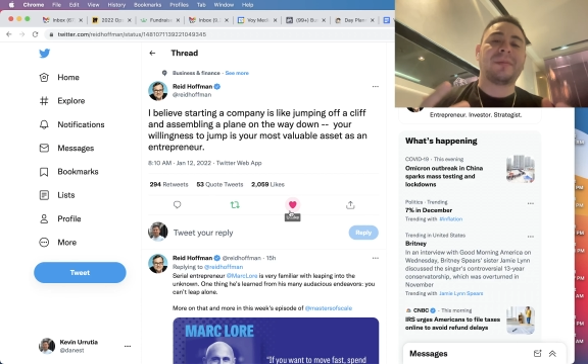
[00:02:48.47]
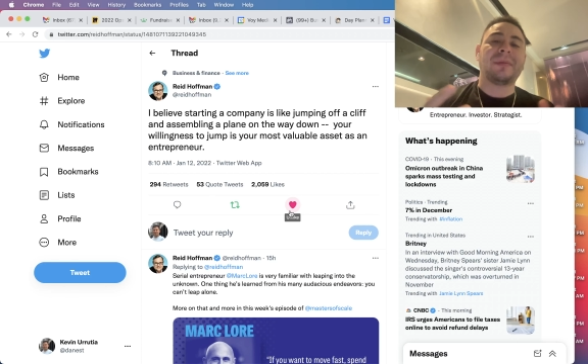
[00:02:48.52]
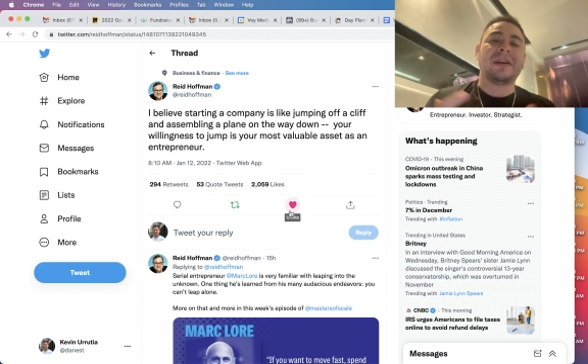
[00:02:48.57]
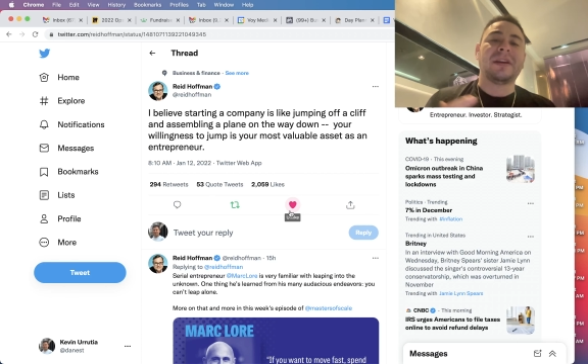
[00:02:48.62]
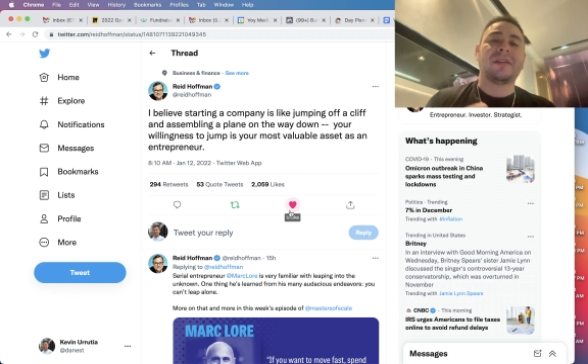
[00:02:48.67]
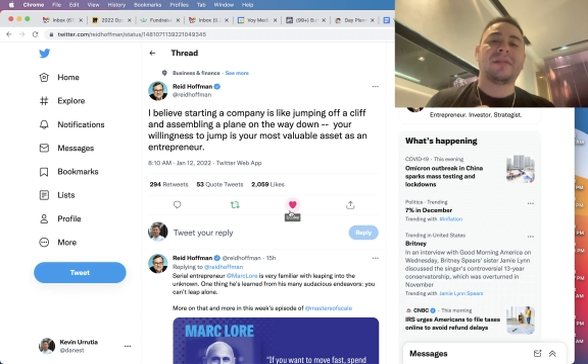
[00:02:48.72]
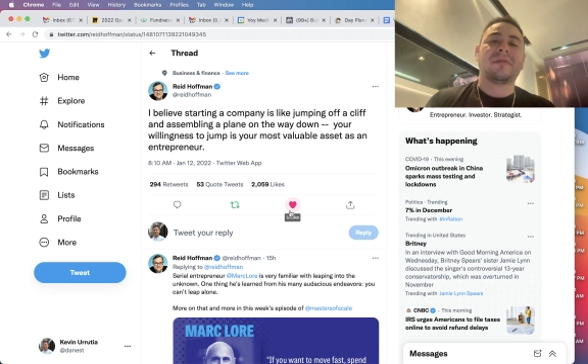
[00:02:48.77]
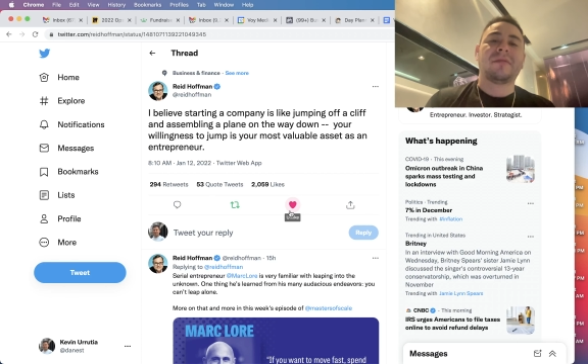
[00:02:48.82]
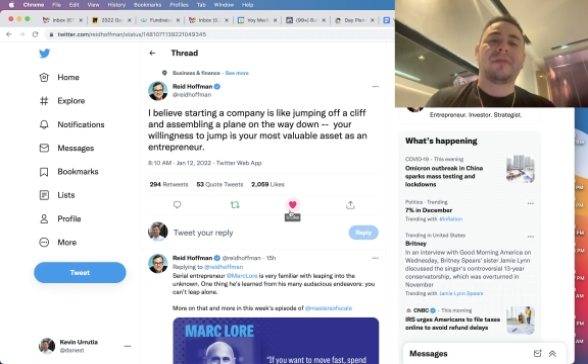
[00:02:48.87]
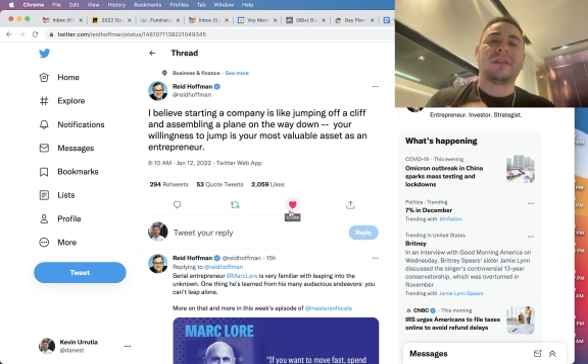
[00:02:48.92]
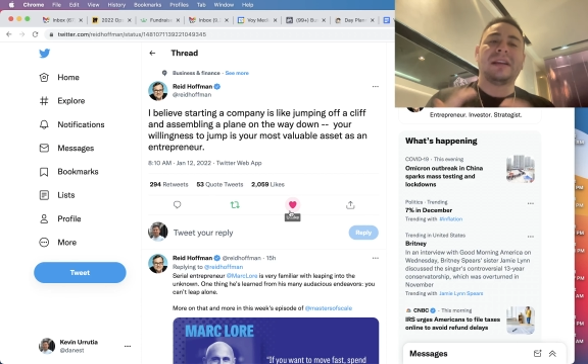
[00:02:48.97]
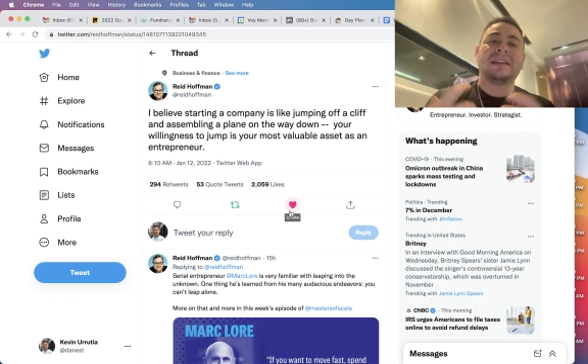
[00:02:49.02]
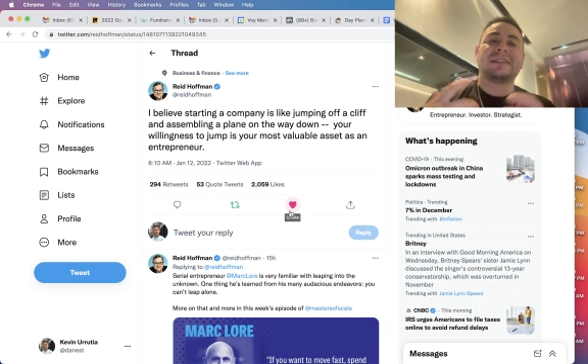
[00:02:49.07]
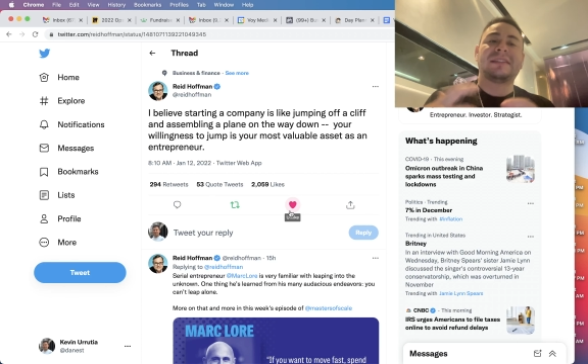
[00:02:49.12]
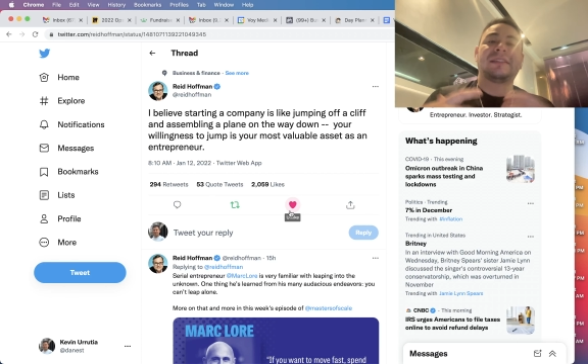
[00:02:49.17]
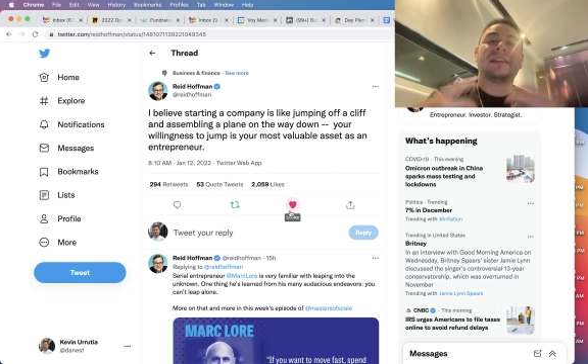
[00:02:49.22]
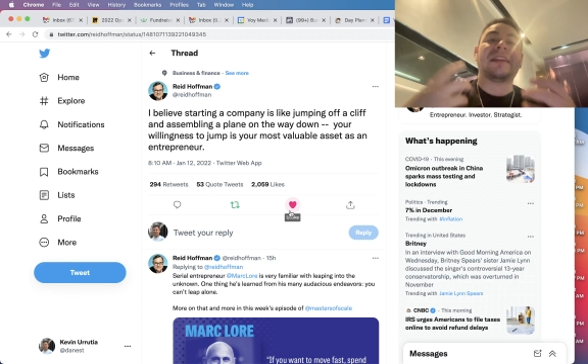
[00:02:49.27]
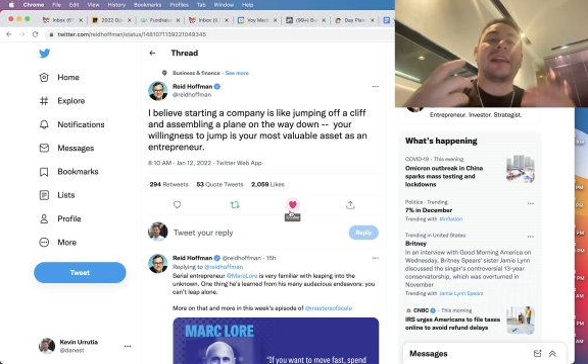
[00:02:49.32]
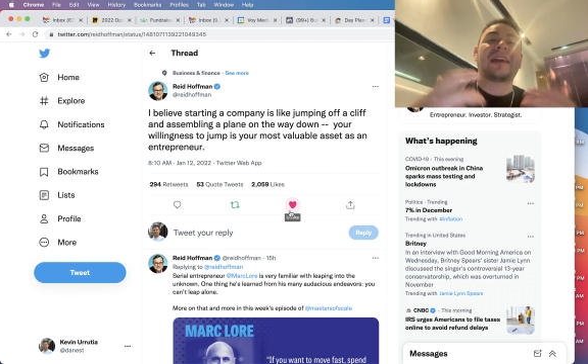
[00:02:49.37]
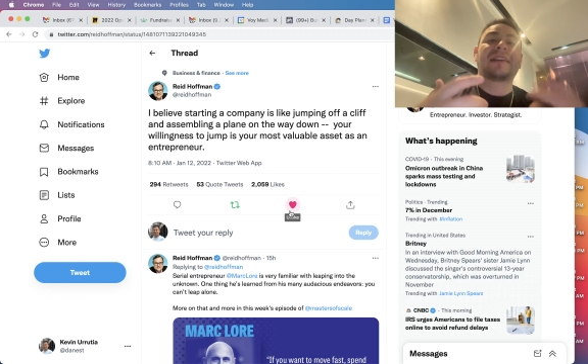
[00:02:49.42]
I mean
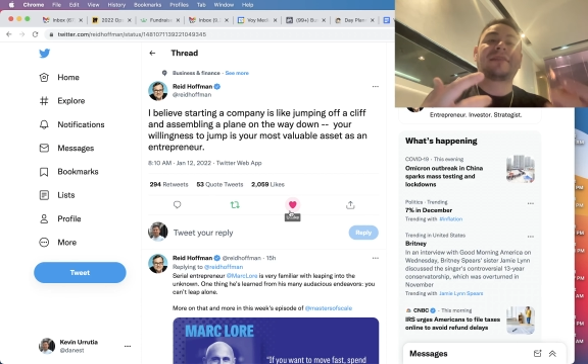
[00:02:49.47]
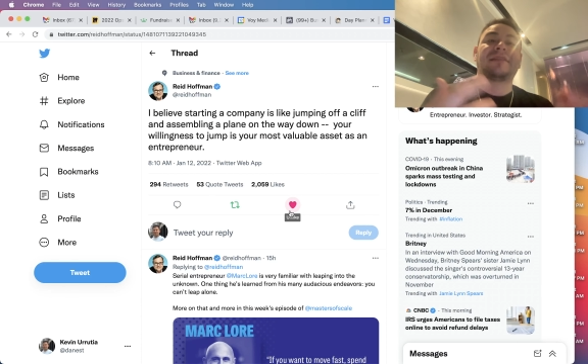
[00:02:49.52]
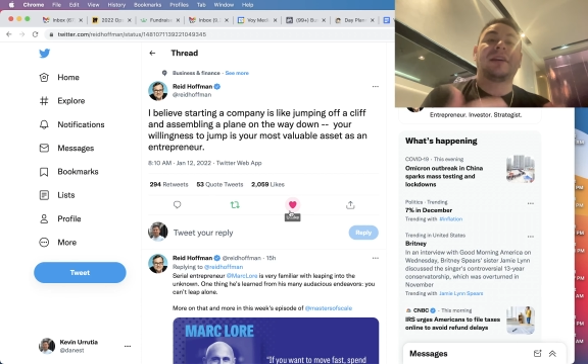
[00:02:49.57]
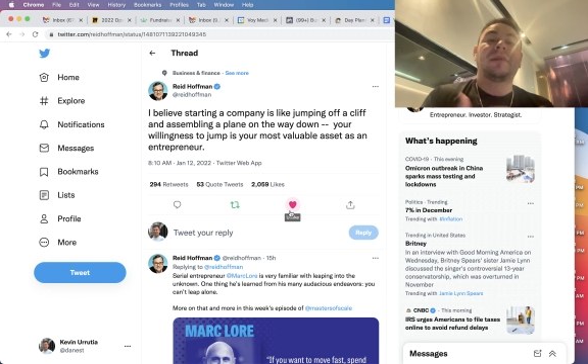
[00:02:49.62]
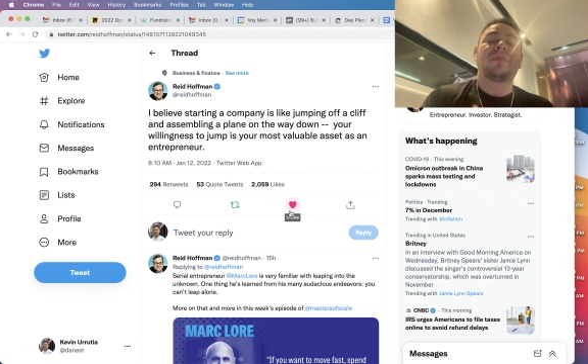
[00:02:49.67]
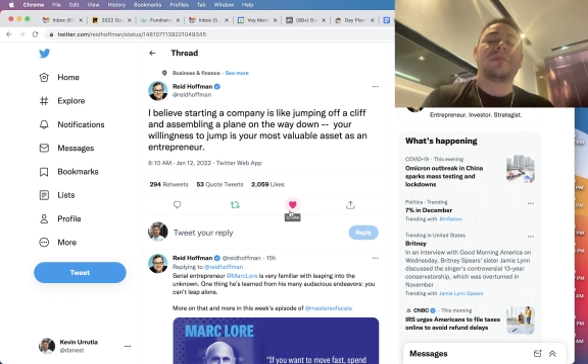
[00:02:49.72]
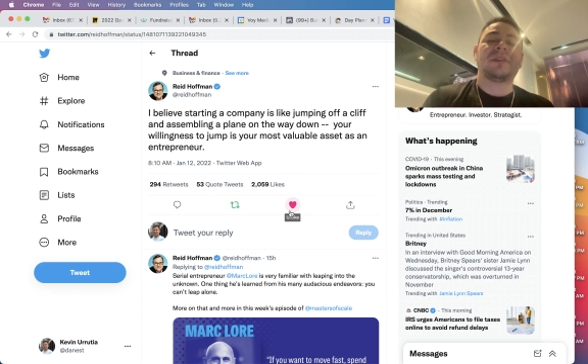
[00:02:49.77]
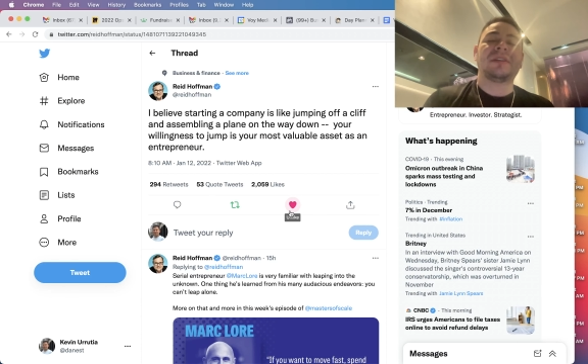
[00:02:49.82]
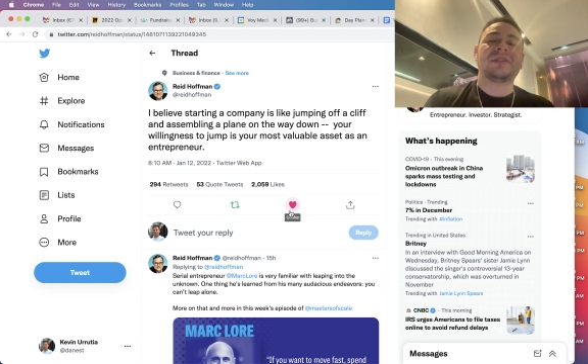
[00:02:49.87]
it's the next step